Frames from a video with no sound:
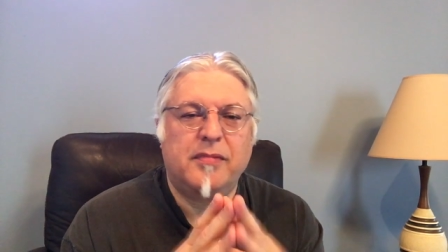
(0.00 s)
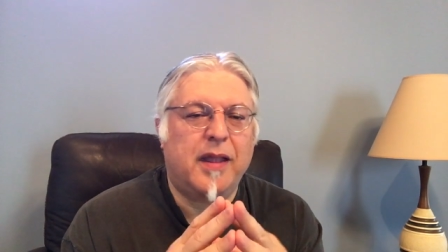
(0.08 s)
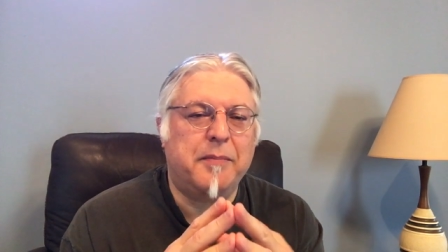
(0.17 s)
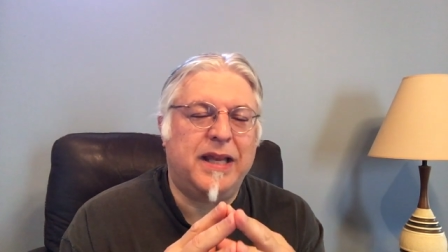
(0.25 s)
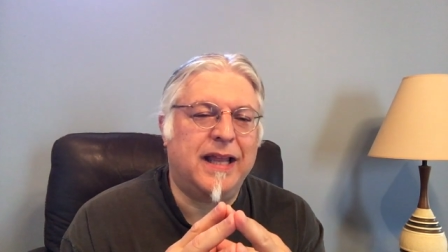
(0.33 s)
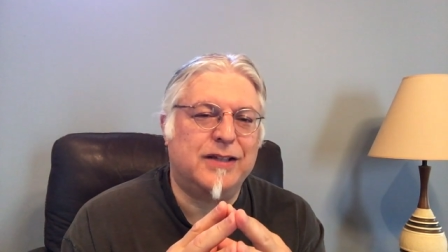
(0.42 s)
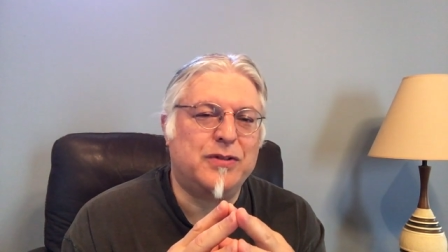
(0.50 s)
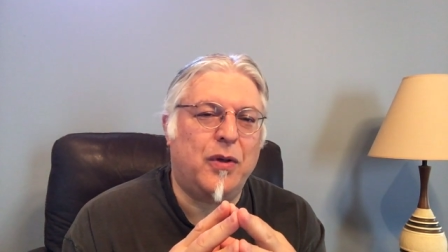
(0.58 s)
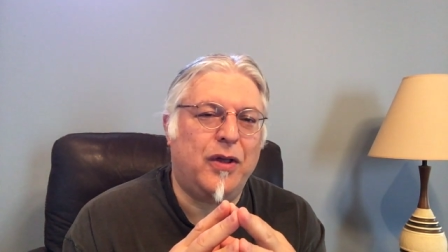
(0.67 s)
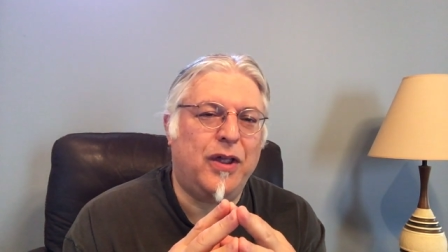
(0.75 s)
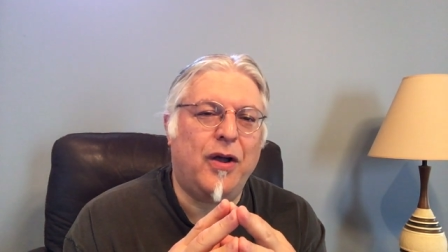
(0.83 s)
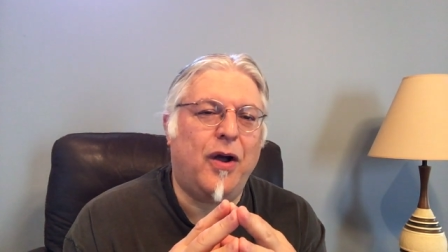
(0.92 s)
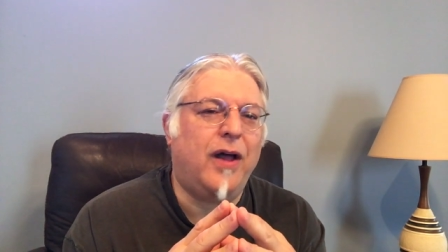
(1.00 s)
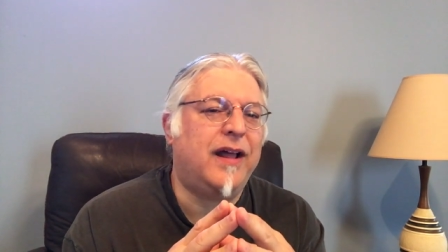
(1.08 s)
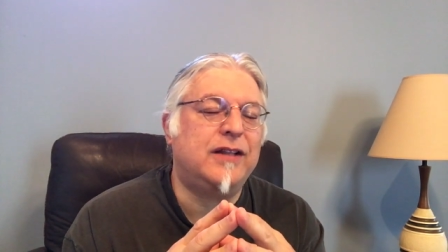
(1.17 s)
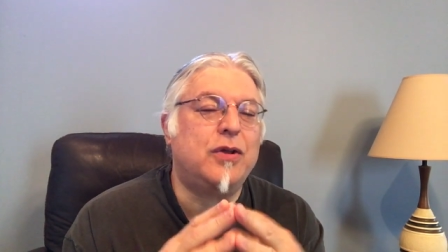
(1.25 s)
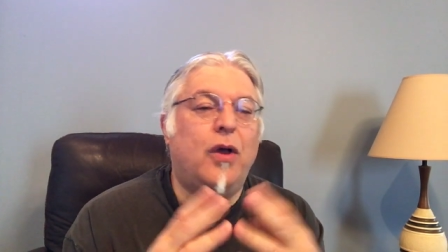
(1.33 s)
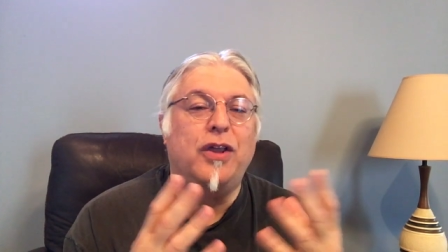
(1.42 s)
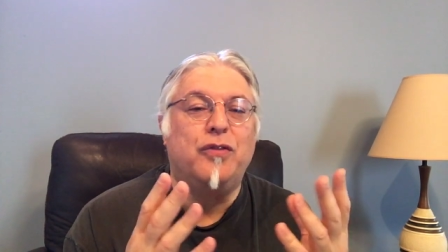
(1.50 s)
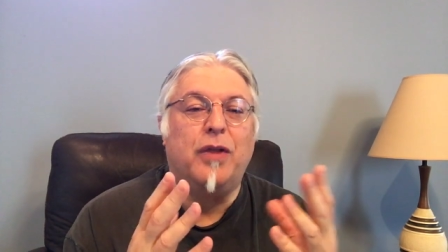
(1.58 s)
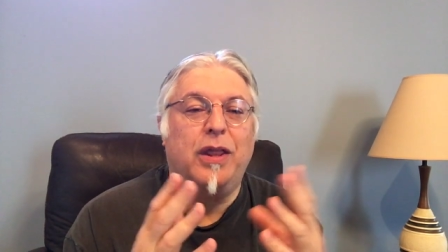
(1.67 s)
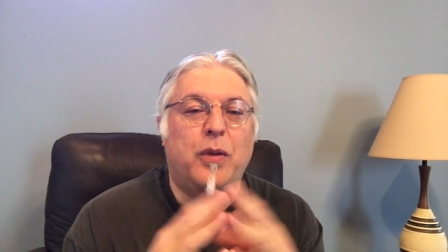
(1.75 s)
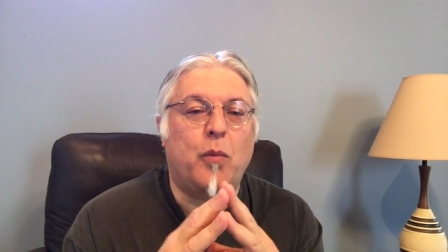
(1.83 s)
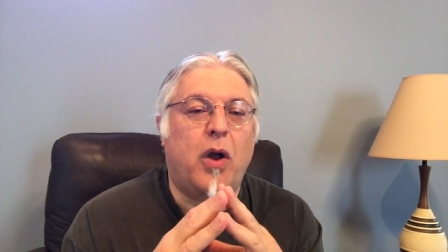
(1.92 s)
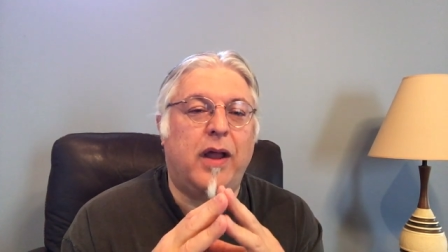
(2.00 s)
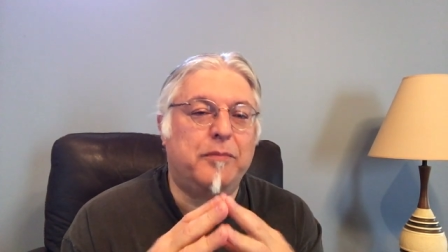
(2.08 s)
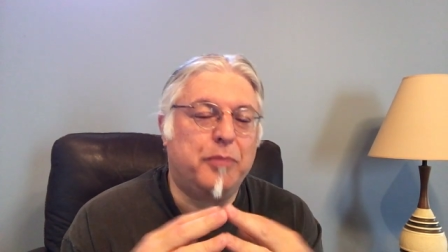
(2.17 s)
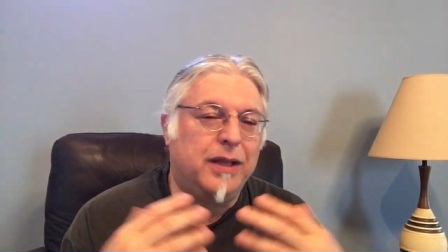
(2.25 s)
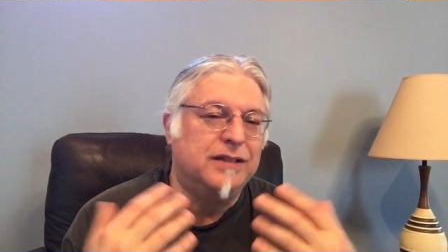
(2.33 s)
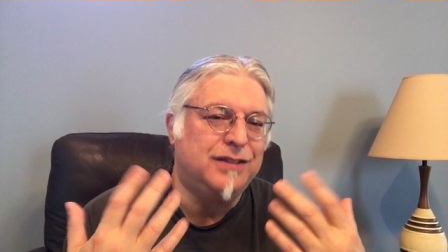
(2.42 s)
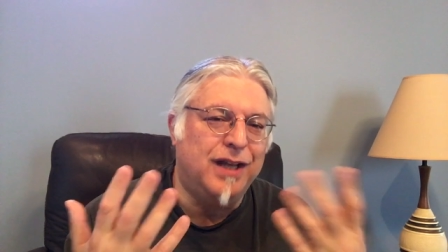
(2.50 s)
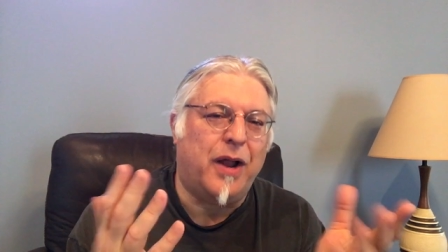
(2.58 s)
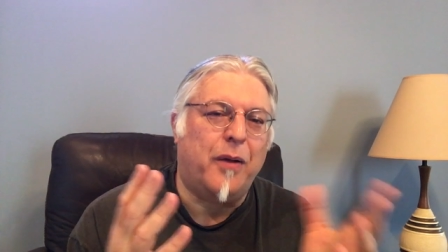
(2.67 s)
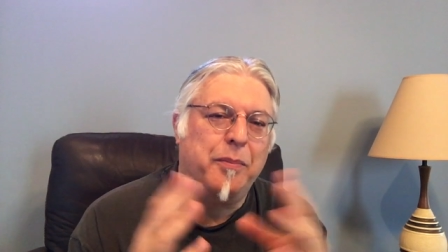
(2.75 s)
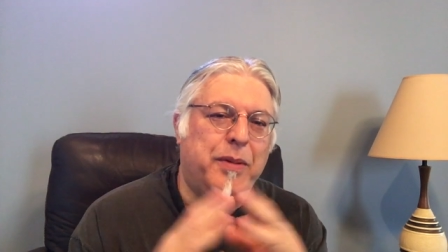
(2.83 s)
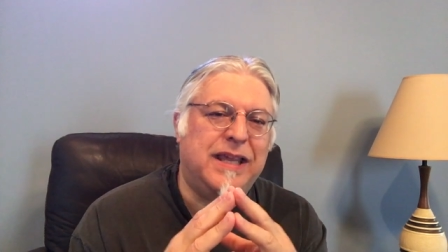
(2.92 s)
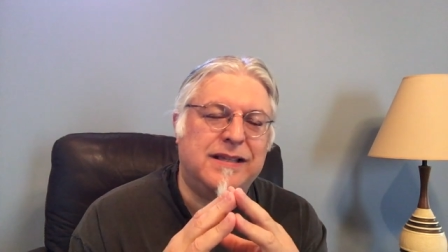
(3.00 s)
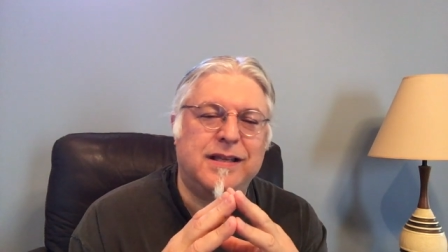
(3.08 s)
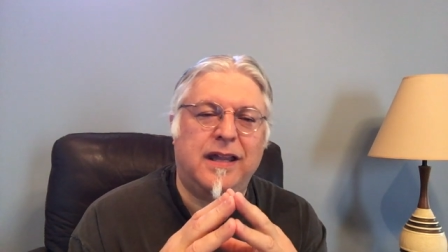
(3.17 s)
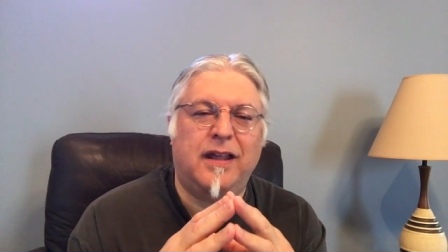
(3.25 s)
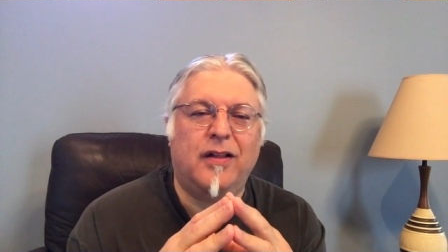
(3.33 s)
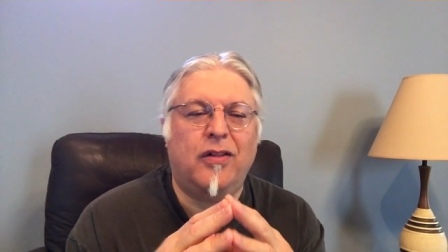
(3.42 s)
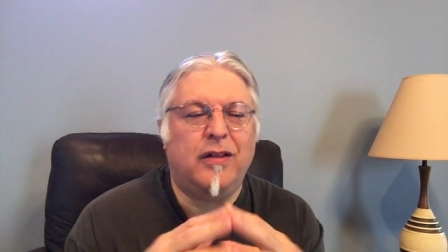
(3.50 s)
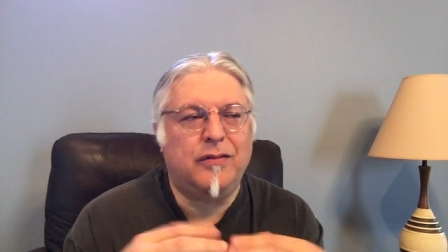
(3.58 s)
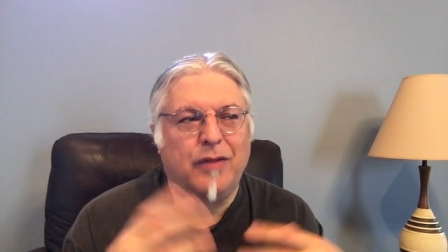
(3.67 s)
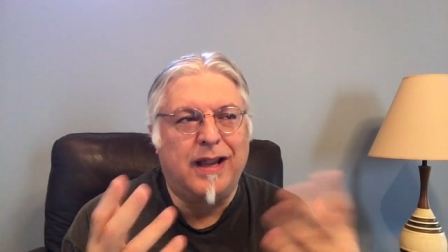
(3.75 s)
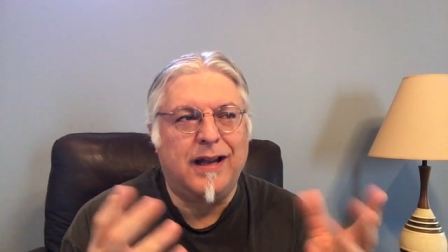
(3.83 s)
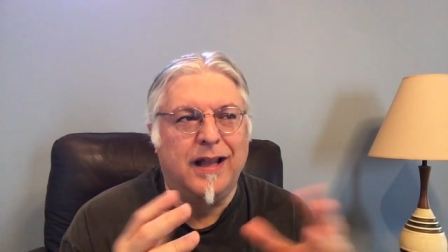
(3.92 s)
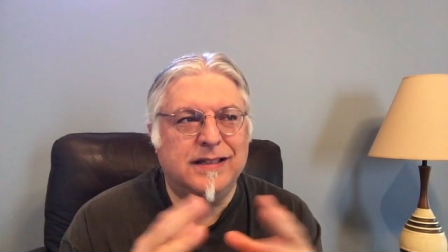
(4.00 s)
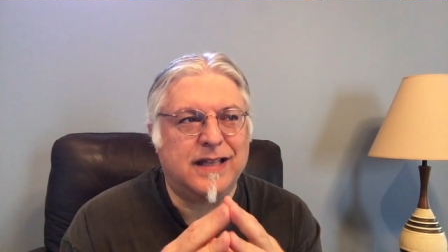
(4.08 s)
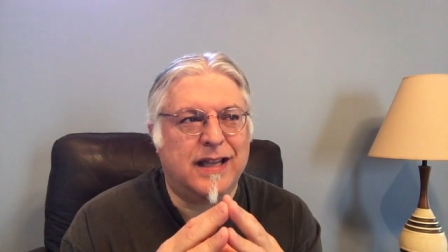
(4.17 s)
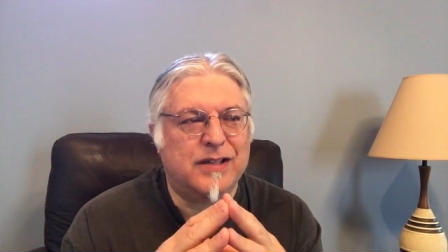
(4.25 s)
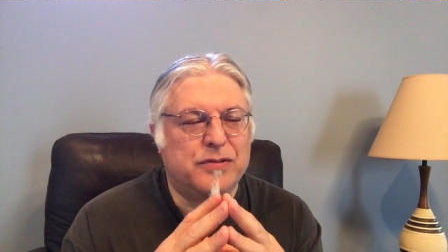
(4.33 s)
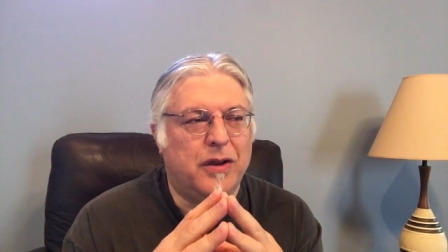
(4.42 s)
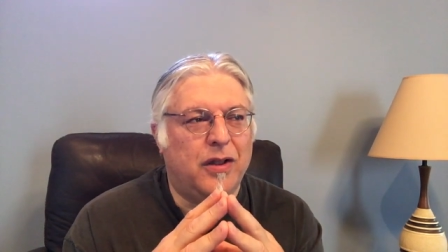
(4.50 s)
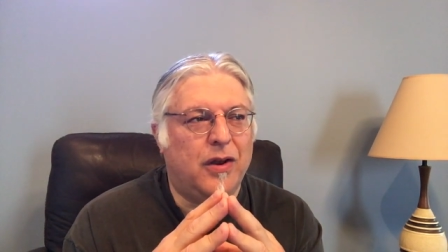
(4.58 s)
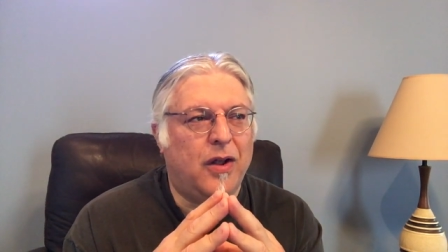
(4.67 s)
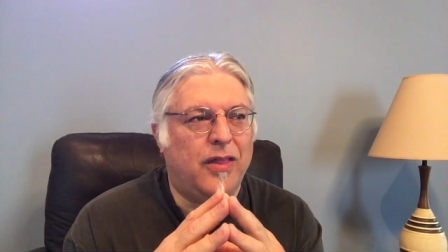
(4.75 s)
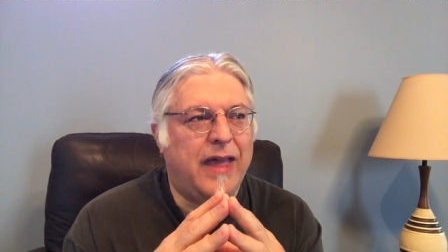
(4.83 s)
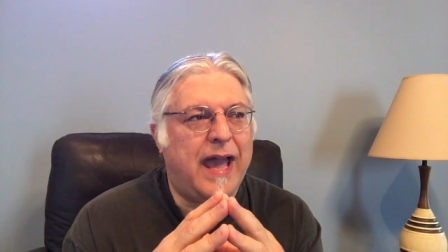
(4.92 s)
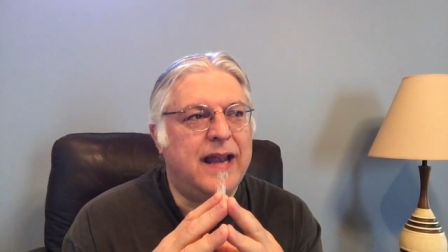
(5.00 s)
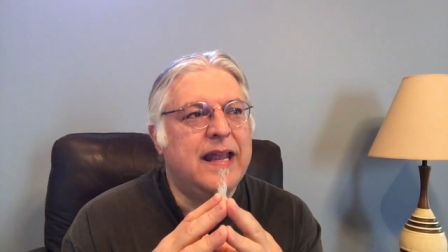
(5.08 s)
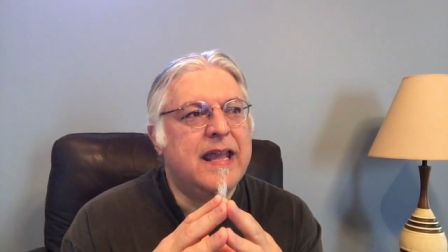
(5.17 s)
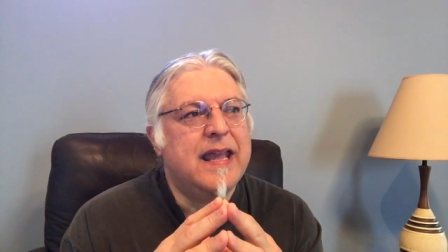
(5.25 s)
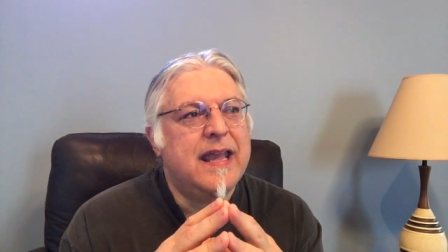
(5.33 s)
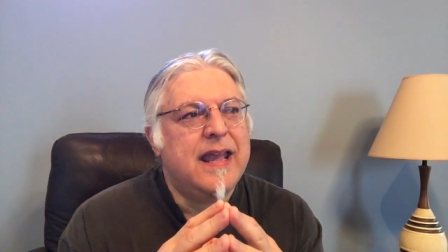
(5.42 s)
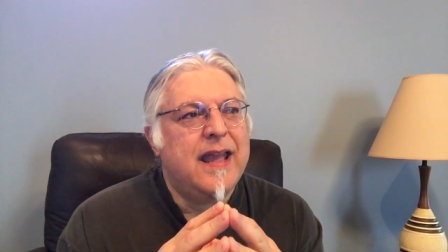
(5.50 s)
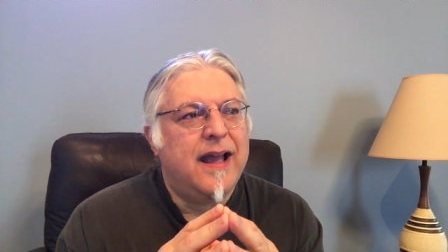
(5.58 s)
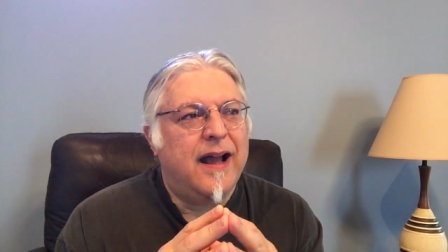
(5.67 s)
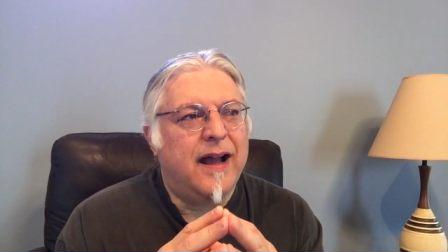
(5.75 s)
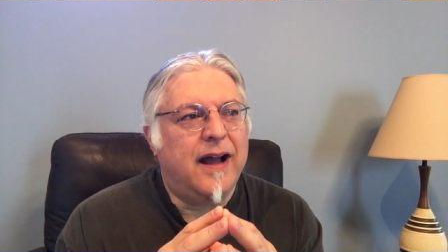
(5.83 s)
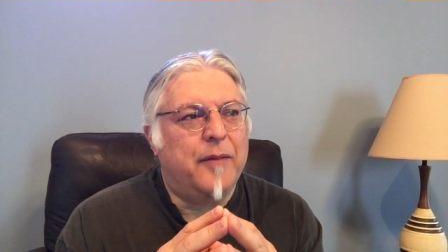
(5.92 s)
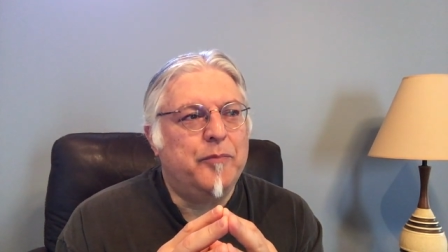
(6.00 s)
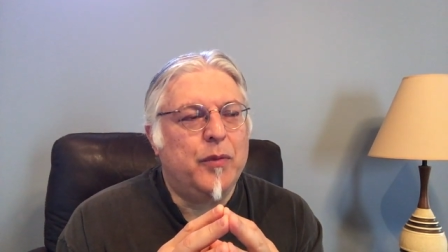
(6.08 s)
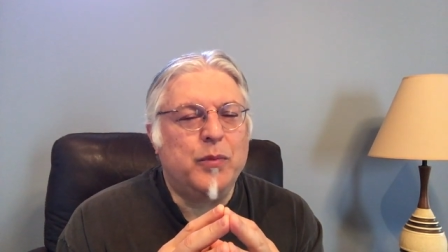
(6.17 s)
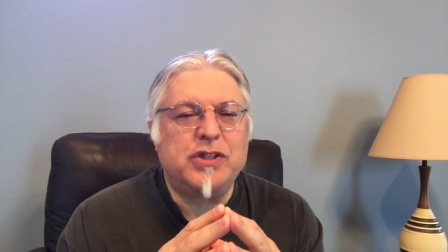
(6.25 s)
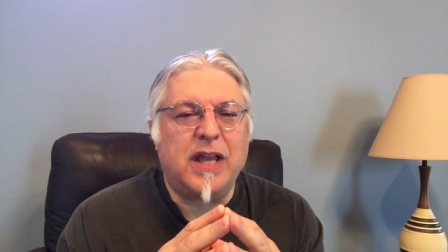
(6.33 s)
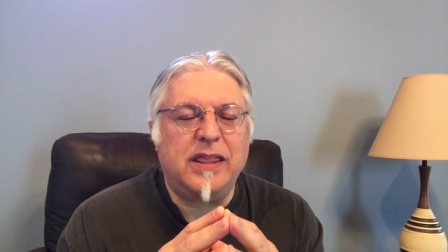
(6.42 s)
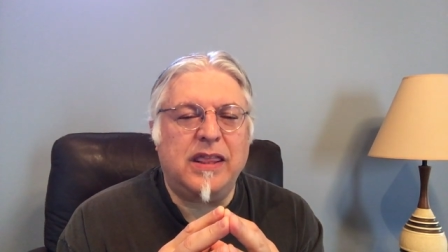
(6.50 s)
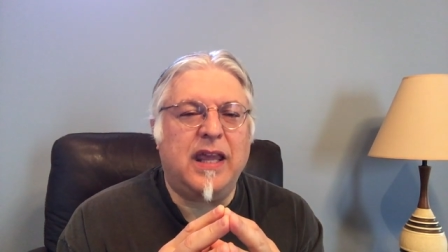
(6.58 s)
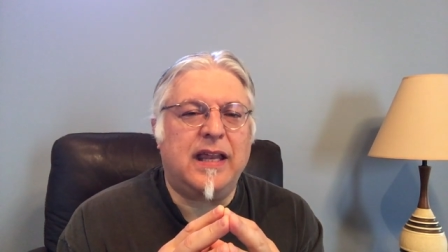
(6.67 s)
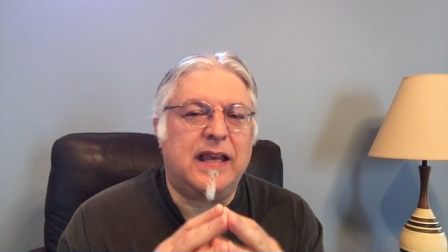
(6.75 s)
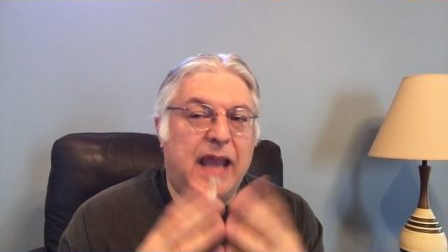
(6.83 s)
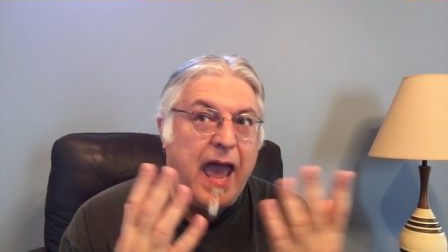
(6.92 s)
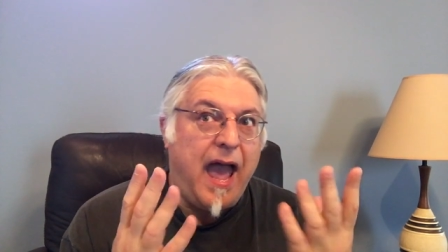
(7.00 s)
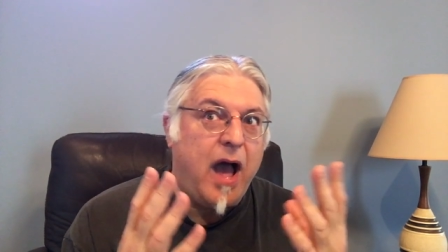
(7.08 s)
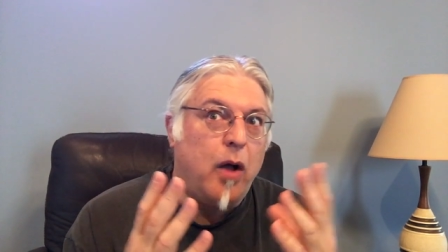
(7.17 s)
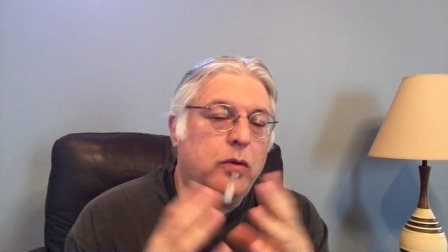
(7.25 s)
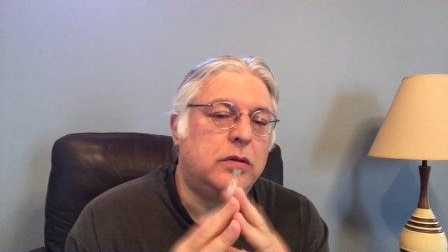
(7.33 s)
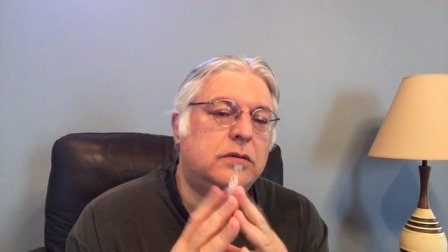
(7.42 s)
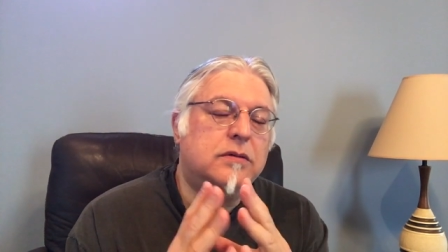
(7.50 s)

I mean, that's all he'd really want, plus, you know, a peace deal and recognizing Israel and all that, which I think now,